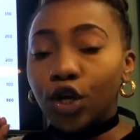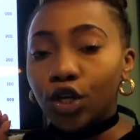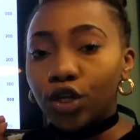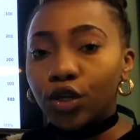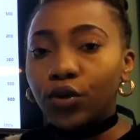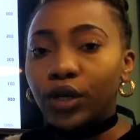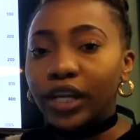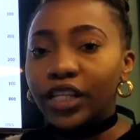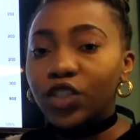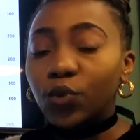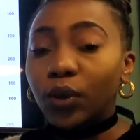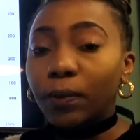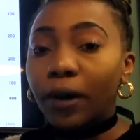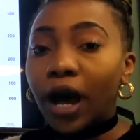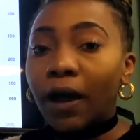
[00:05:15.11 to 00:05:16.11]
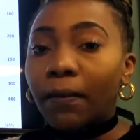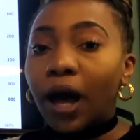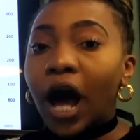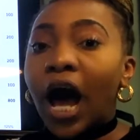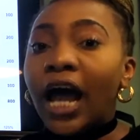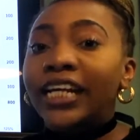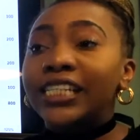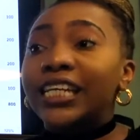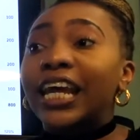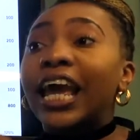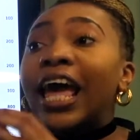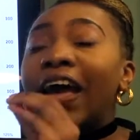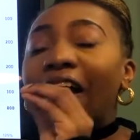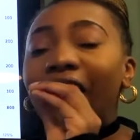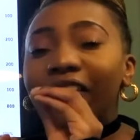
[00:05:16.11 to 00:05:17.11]
units we buy behind it.
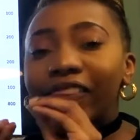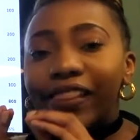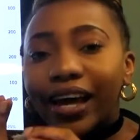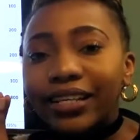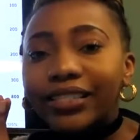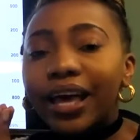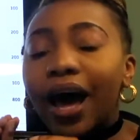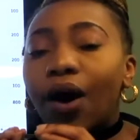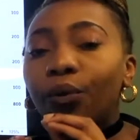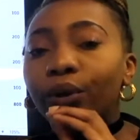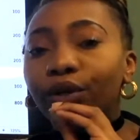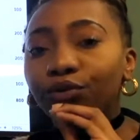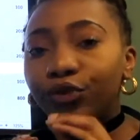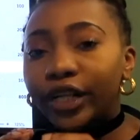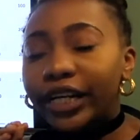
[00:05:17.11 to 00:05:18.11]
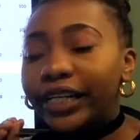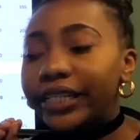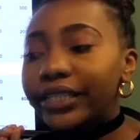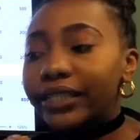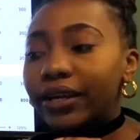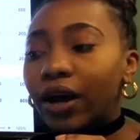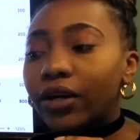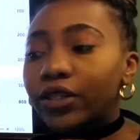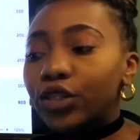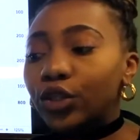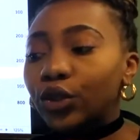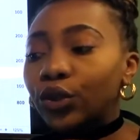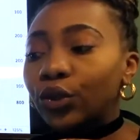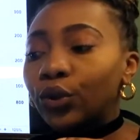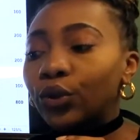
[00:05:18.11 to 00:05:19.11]
And that's how we really start
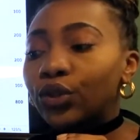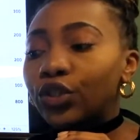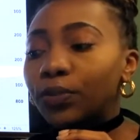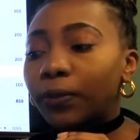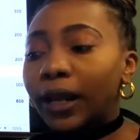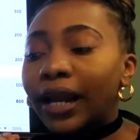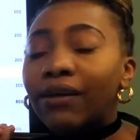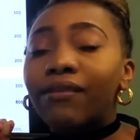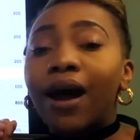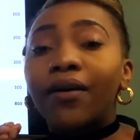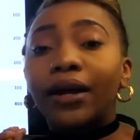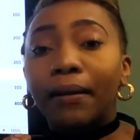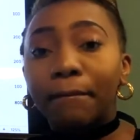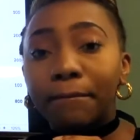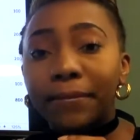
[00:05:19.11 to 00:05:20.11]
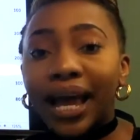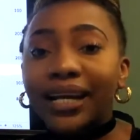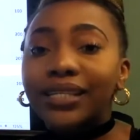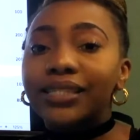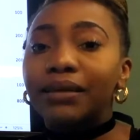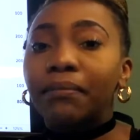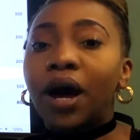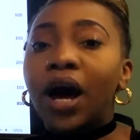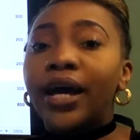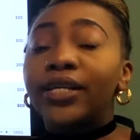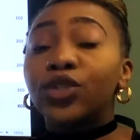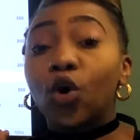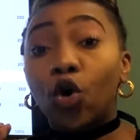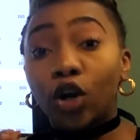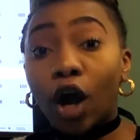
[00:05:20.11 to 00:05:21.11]
to play around and maximize
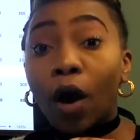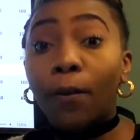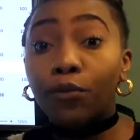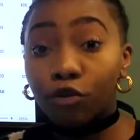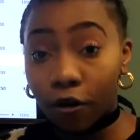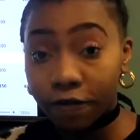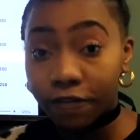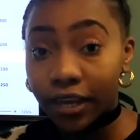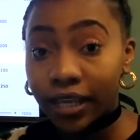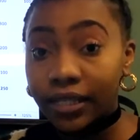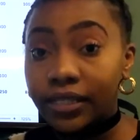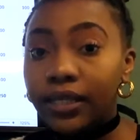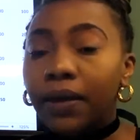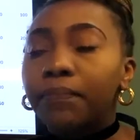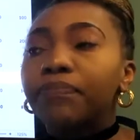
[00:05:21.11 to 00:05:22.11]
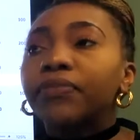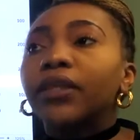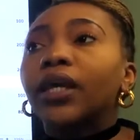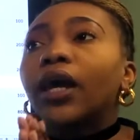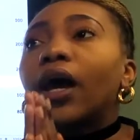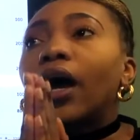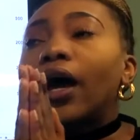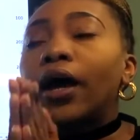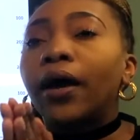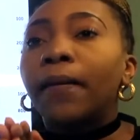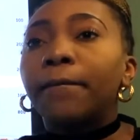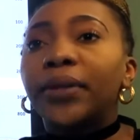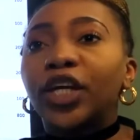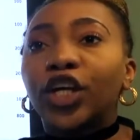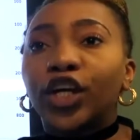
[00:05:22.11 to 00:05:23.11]
on our profit.
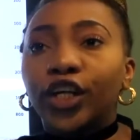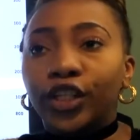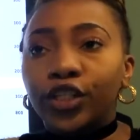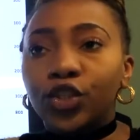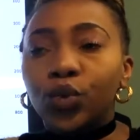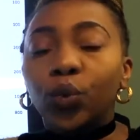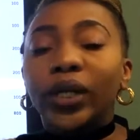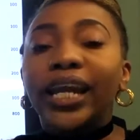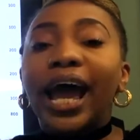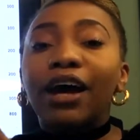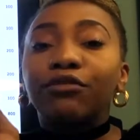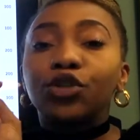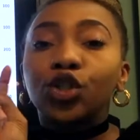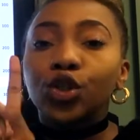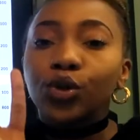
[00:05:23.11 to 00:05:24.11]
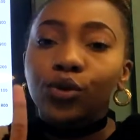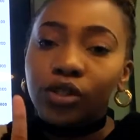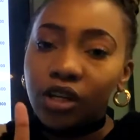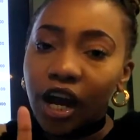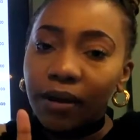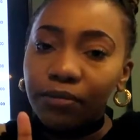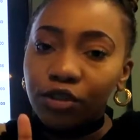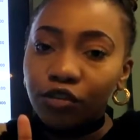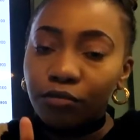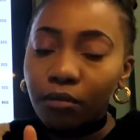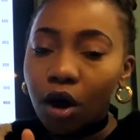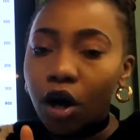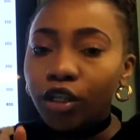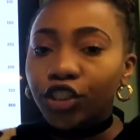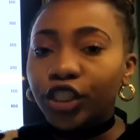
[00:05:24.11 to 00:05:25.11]
Because we have two types of
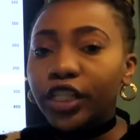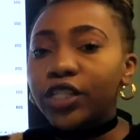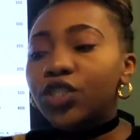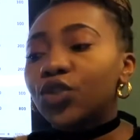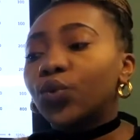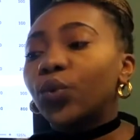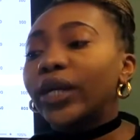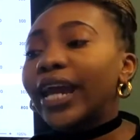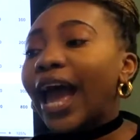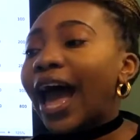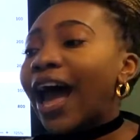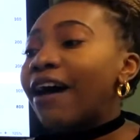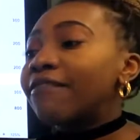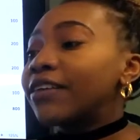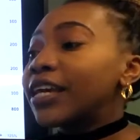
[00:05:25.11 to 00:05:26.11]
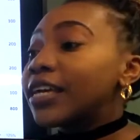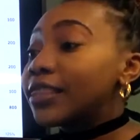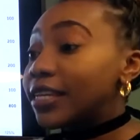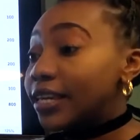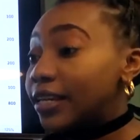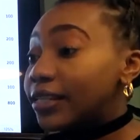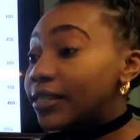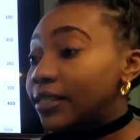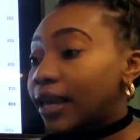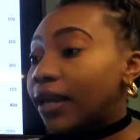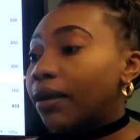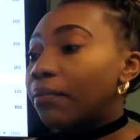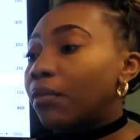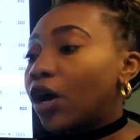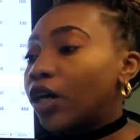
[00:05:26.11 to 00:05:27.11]
margins. We have the
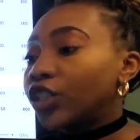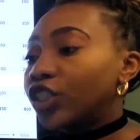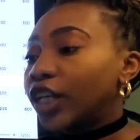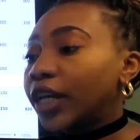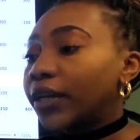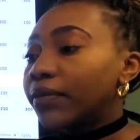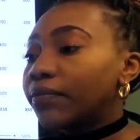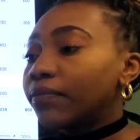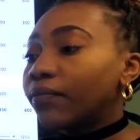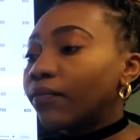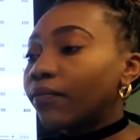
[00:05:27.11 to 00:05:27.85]
intake margin,